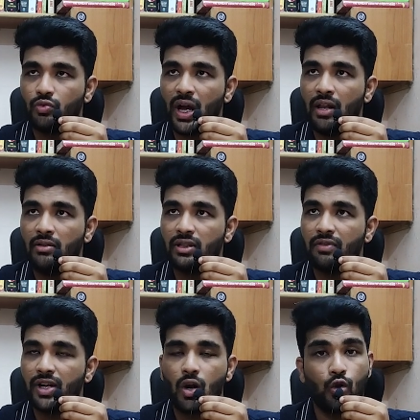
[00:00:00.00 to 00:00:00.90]
was
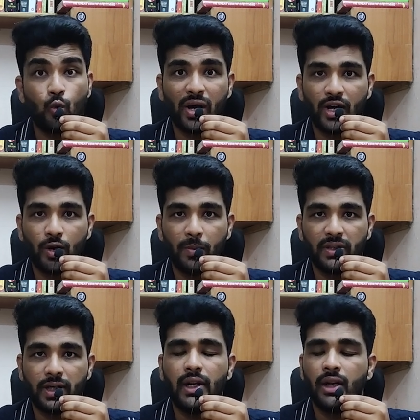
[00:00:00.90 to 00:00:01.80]
valued somewhere around
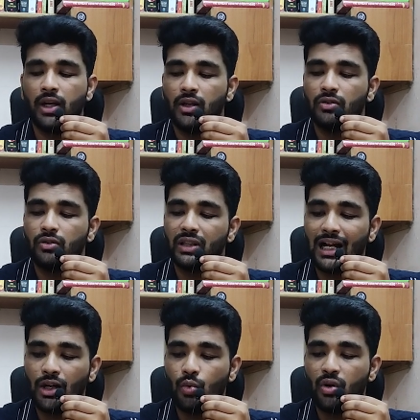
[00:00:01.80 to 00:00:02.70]
200 rupees, right?
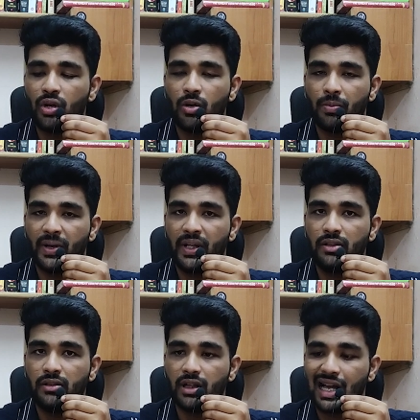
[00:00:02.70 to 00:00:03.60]
So that 200
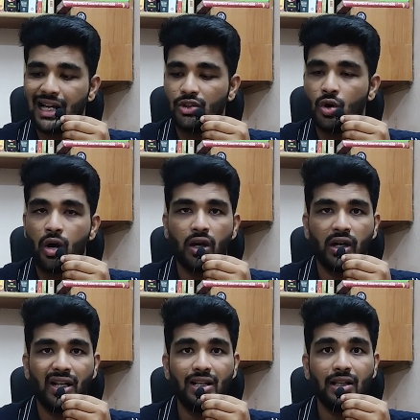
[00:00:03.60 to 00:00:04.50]
rupees has
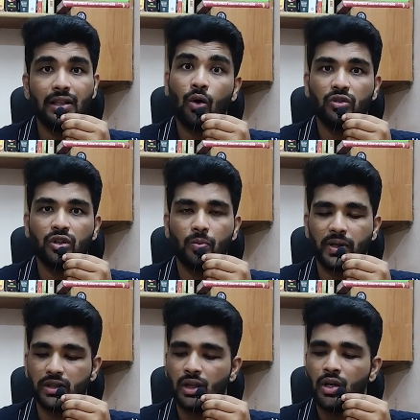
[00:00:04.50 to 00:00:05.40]
gone till
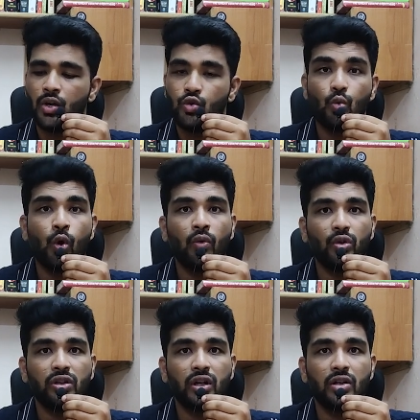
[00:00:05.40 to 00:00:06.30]
1,000 rupees. So
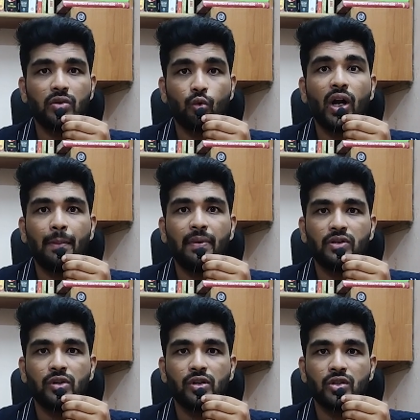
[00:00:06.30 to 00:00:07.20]
what
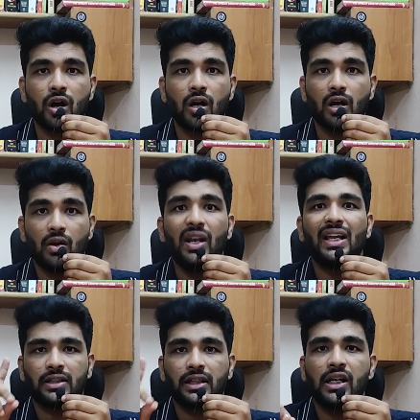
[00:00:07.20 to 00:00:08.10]
happens to your stock?
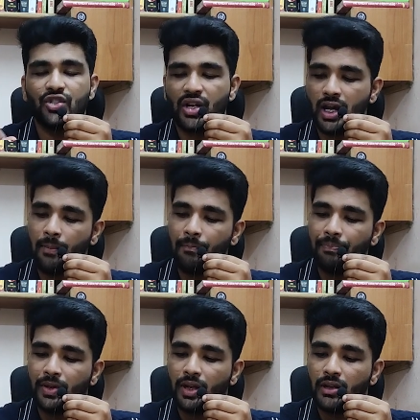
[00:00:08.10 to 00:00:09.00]
Like a single share.